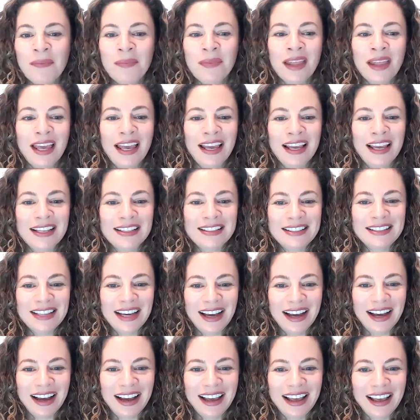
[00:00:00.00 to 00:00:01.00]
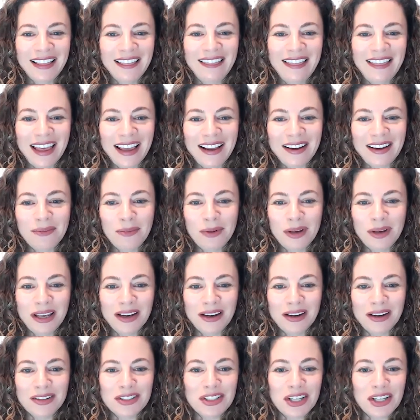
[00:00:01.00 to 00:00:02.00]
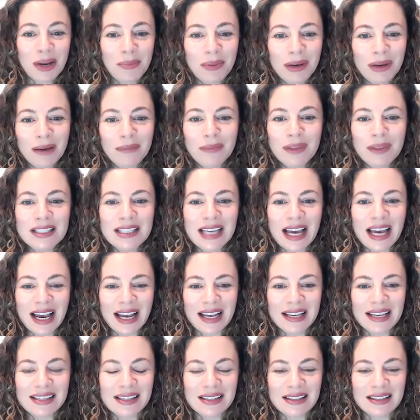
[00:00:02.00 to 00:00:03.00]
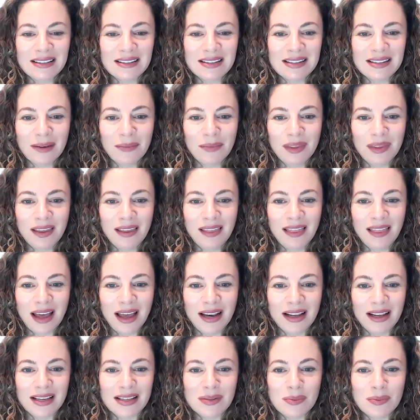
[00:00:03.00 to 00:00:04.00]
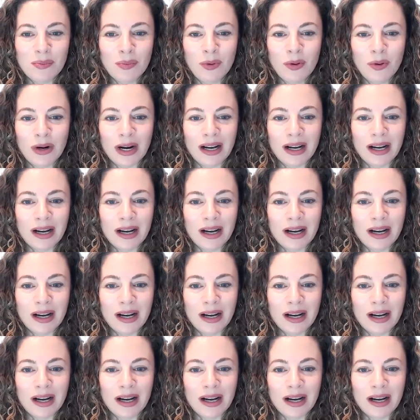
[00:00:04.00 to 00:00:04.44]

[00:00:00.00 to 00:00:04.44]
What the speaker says: And then we are chopping up the task into something that is more